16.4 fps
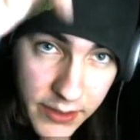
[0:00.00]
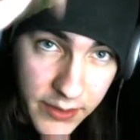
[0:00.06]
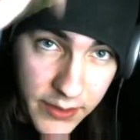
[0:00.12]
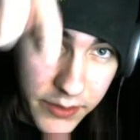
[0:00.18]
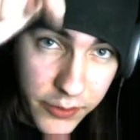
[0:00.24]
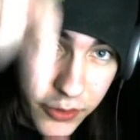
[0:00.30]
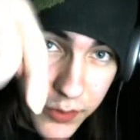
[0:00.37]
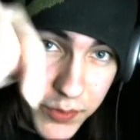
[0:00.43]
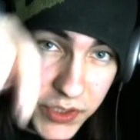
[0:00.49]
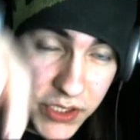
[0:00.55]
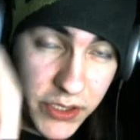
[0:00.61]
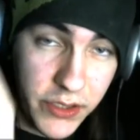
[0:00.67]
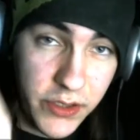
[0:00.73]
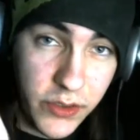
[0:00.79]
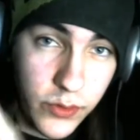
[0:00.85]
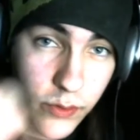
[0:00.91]
the
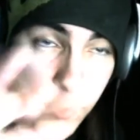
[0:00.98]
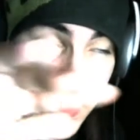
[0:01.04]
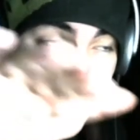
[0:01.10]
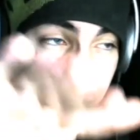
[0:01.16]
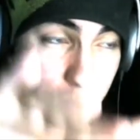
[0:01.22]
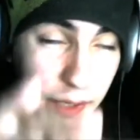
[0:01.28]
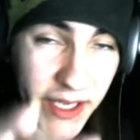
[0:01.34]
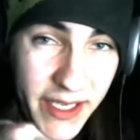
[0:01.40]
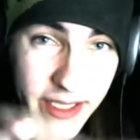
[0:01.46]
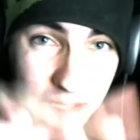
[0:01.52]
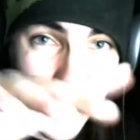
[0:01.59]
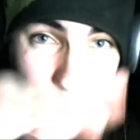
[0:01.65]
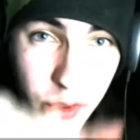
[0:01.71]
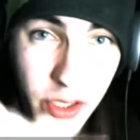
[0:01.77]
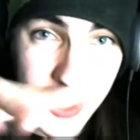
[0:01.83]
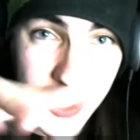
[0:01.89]
description to all the past
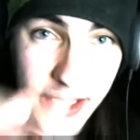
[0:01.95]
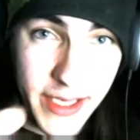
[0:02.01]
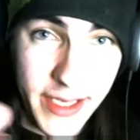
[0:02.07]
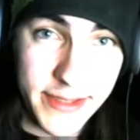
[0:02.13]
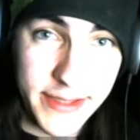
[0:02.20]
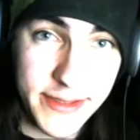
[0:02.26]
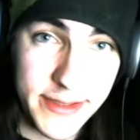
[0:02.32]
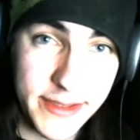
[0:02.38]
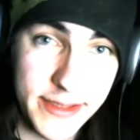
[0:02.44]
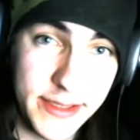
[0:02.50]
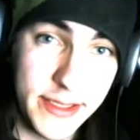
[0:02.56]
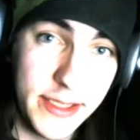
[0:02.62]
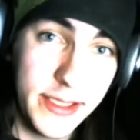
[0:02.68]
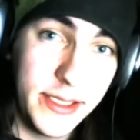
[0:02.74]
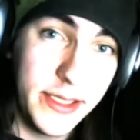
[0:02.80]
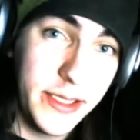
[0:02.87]
broadcasts,
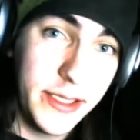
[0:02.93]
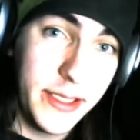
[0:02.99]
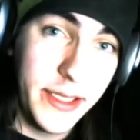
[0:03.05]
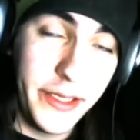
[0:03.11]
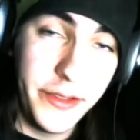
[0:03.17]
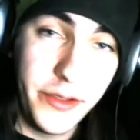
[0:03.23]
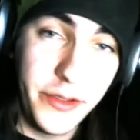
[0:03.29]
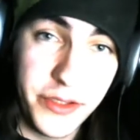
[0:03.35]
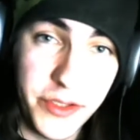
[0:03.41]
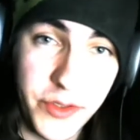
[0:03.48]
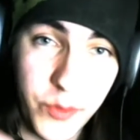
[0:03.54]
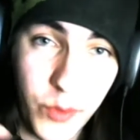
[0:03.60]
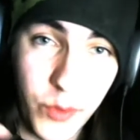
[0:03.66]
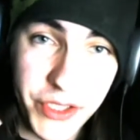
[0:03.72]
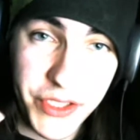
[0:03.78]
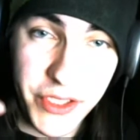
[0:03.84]
and you can
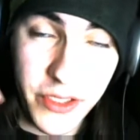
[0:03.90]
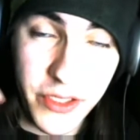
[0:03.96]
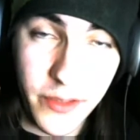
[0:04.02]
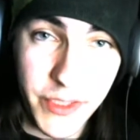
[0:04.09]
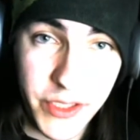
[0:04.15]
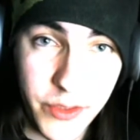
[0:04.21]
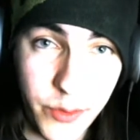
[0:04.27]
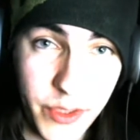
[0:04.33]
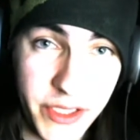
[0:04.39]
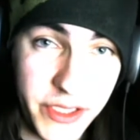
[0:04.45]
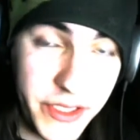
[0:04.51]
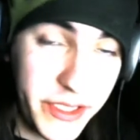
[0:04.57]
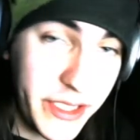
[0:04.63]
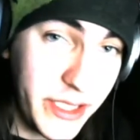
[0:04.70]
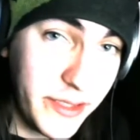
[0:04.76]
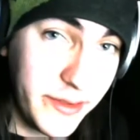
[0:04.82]
just watch it on my
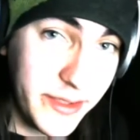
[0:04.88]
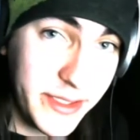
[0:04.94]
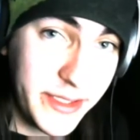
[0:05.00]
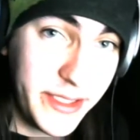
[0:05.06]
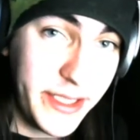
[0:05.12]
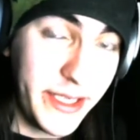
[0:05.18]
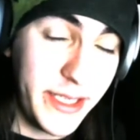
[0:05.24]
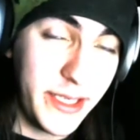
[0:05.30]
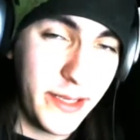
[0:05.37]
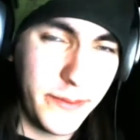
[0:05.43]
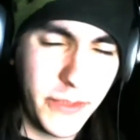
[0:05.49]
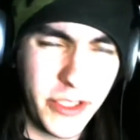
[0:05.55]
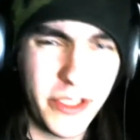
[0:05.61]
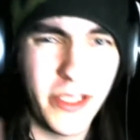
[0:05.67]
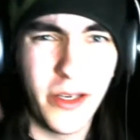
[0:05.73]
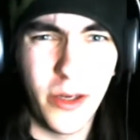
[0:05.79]
Twitch channel instead. I'm
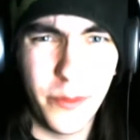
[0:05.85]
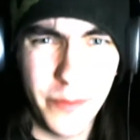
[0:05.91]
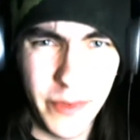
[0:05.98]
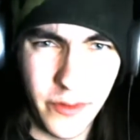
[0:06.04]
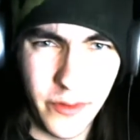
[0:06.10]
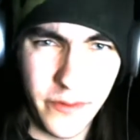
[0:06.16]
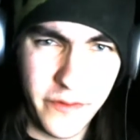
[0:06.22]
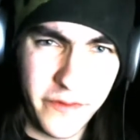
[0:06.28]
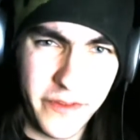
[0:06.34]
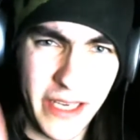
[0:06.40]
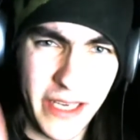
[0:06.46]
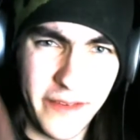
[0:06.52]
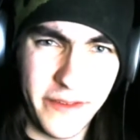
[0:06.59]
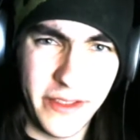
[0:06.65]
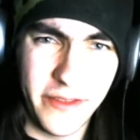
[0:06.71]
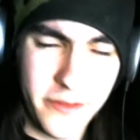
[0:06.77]
not going to upload
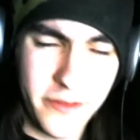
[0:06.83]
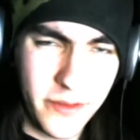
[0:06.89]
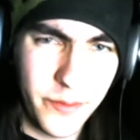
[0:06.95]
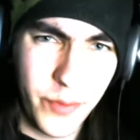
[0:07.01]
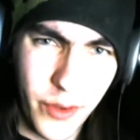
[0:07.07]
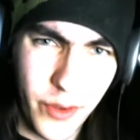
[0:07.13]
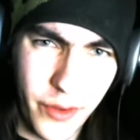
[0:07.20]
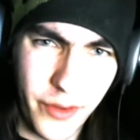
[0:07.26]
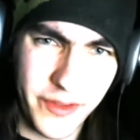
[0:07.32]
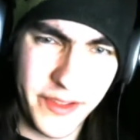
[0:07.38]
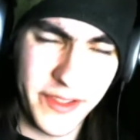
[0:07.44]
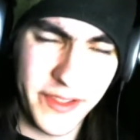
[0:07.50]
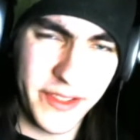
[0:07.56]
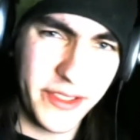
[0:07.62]
five different parts and